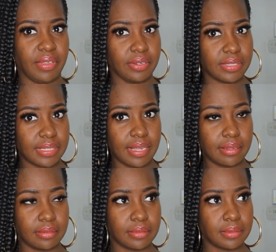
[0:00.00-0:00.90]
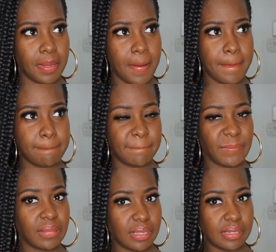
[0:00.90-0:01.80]
hairstyle
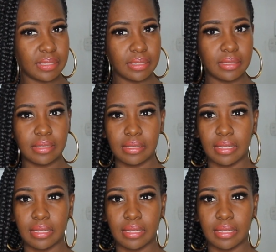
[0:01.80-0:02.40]
in a sense.